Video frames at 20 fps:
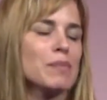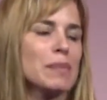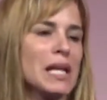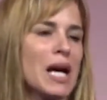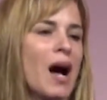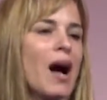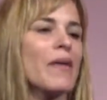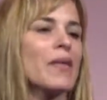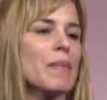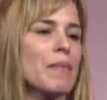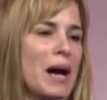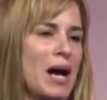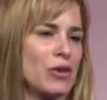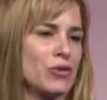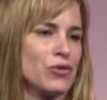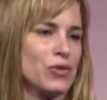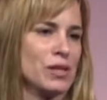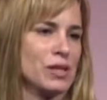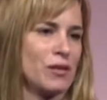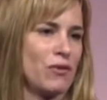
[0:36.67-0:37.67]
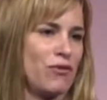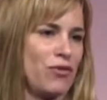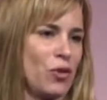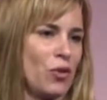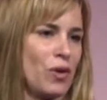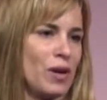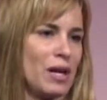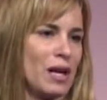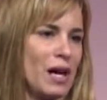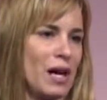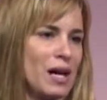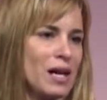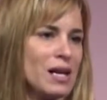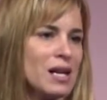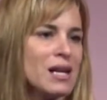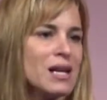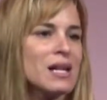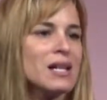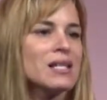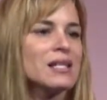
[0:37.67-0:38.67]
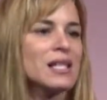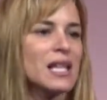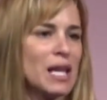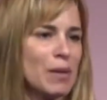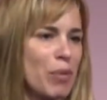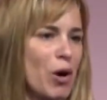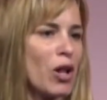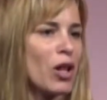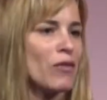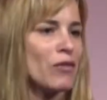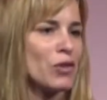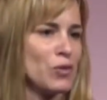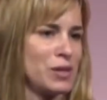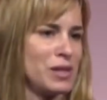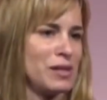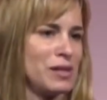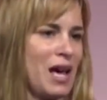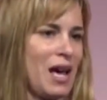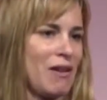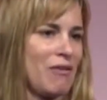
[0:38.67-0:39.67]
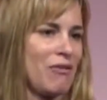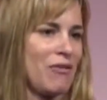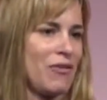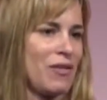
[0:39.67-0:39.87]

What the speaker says: beyond the boundaries of Florida to keep all of you safe.